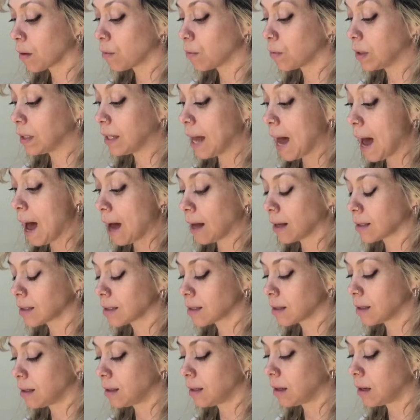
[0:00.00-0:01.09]

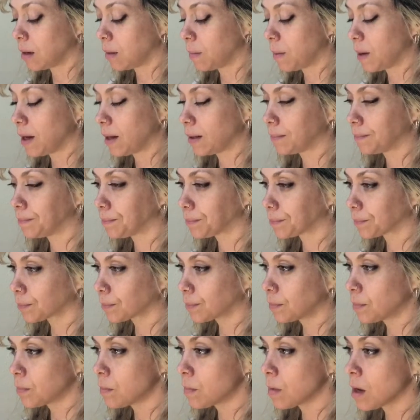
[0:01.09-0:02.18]
relax a little bit.
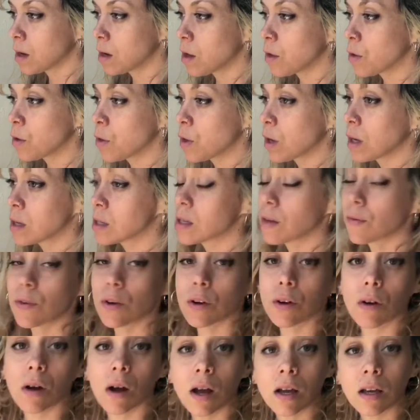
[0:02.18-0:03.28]
Another thing is if they're
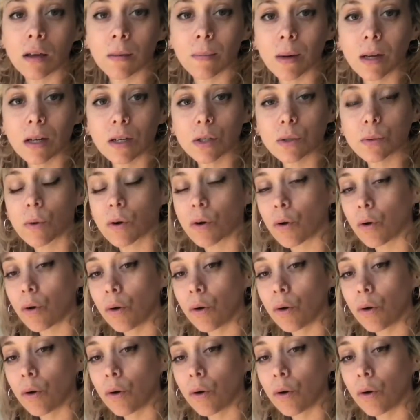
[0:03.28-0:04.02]
crying, you might just want to